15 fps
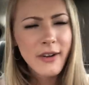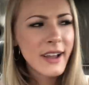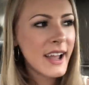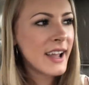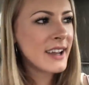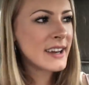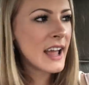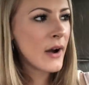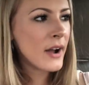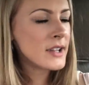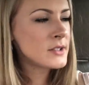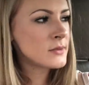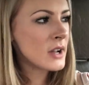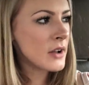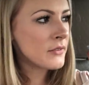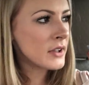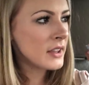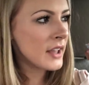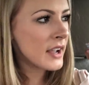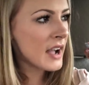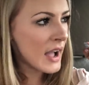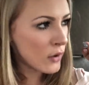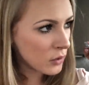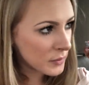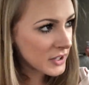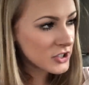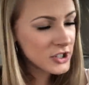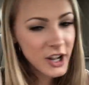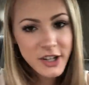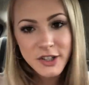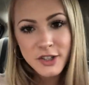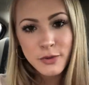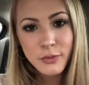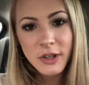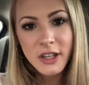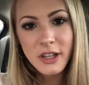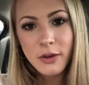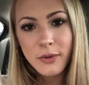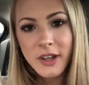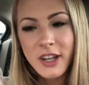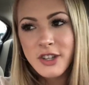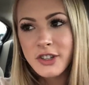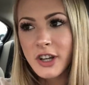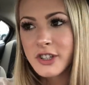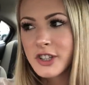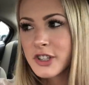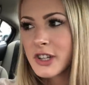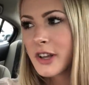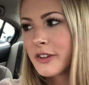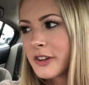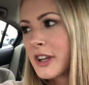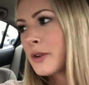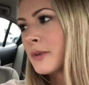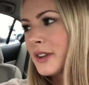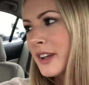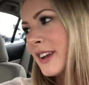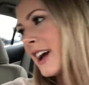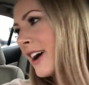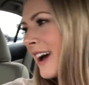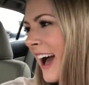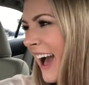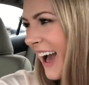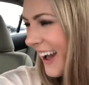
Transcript: Okay, now I do not feel like I will be judged. We can judge each other equally now.